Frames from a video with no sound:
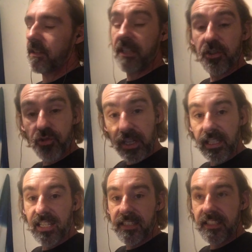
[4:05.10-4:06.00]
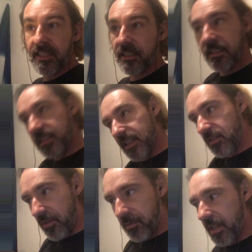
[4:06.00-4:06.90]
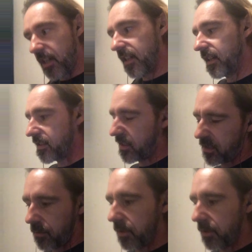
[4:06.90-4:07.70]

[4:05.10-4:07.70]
Adrenalize kit because he has the 3 hi-hats sitting there.